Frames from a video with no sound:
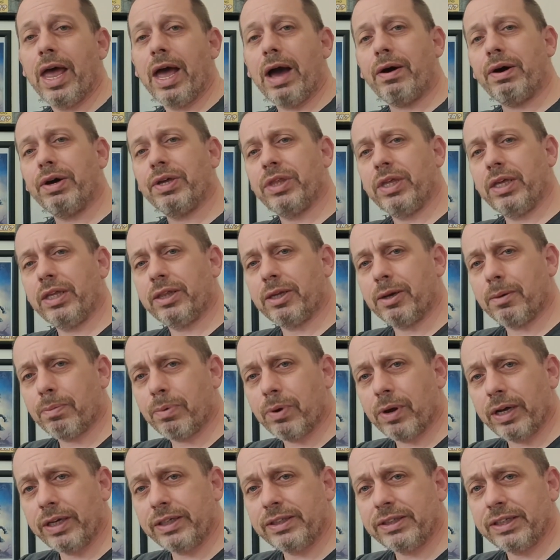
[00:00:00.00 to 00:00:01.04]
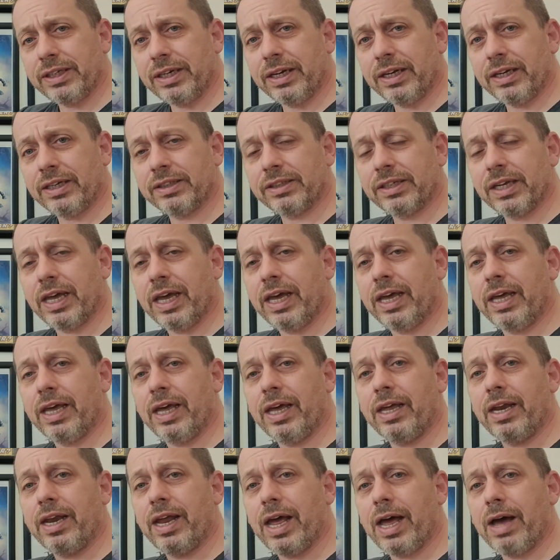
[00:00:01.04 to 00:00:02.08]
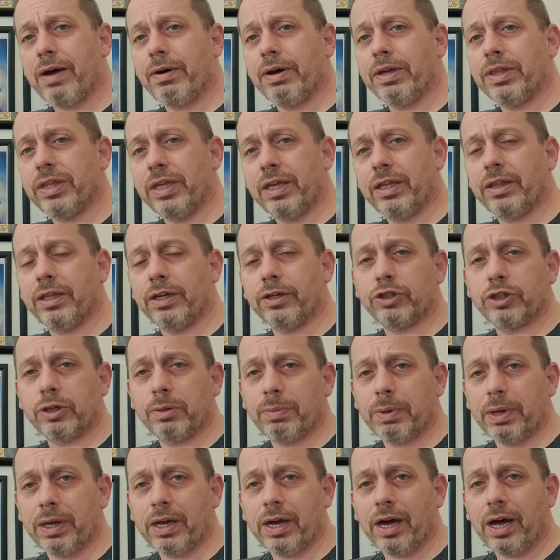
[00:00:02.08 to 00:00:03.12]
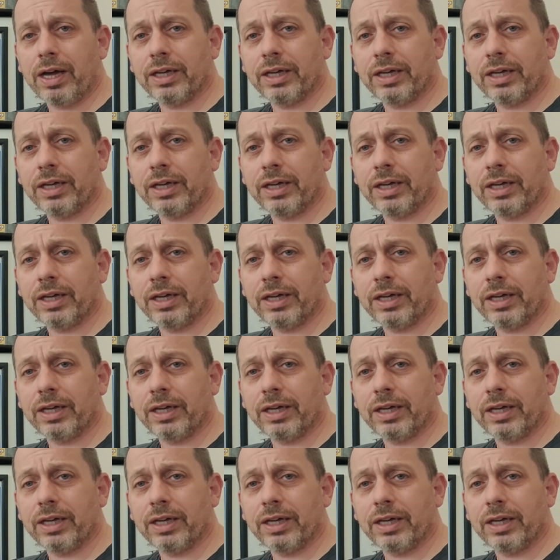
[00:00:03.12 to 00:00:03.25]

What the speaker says: how I think their pricing is, and how I think their shipping